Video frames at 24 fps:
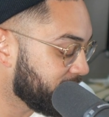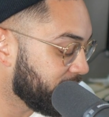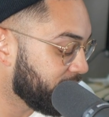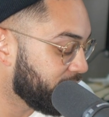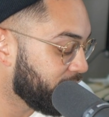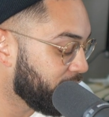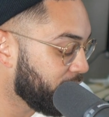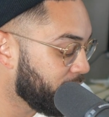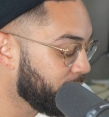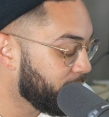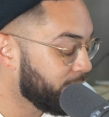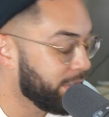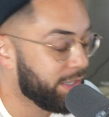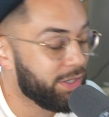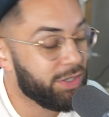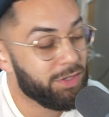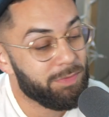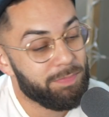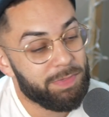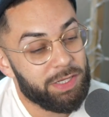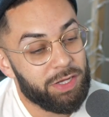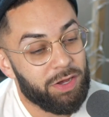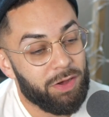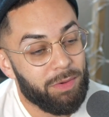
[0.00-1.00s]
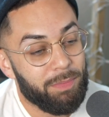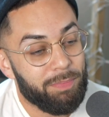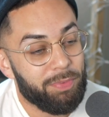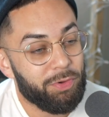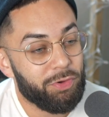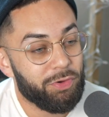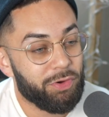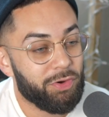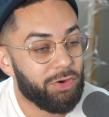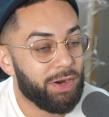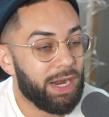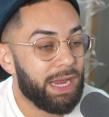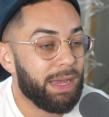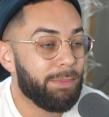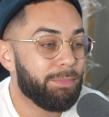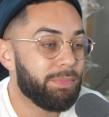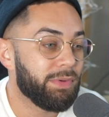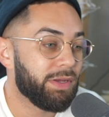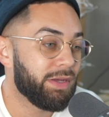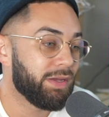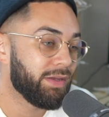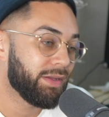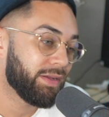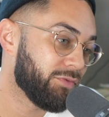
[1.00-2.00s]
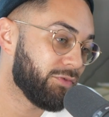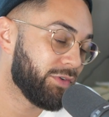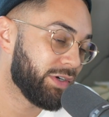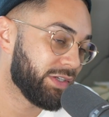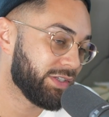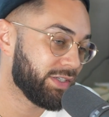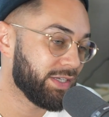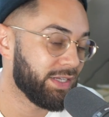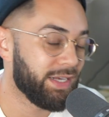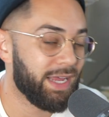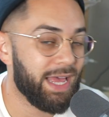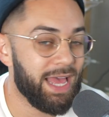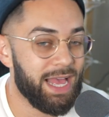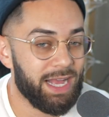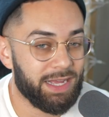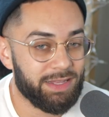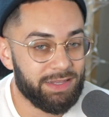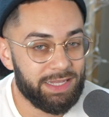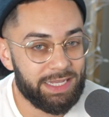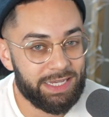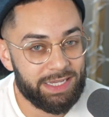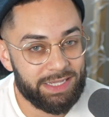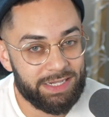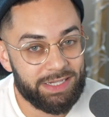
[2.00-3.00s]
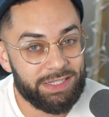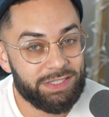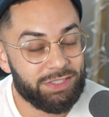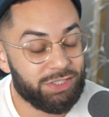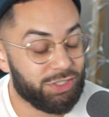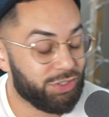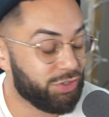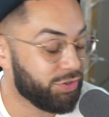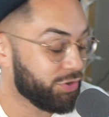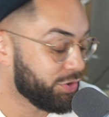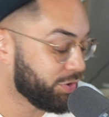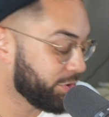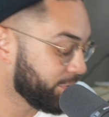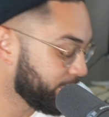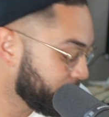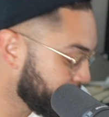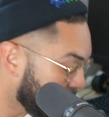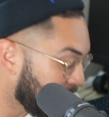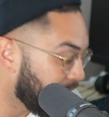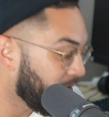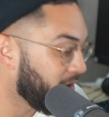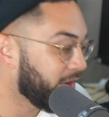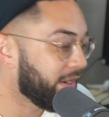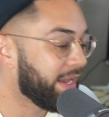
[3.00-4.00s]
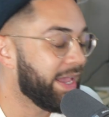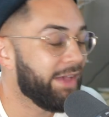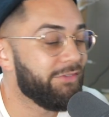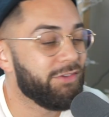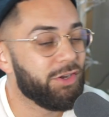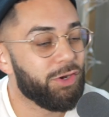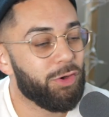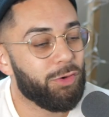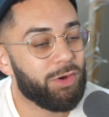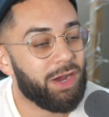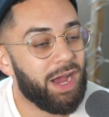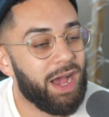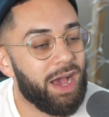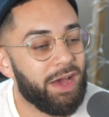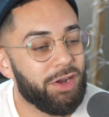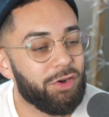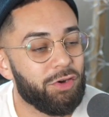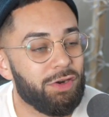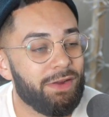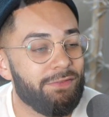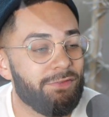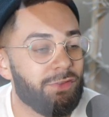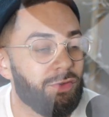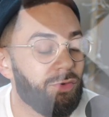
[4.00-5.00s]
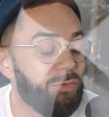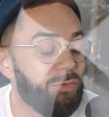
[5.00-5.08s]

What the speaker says: ago. It could be all bullcrap, but we're just gonna act like it is true. Per Kevin O'Connor of The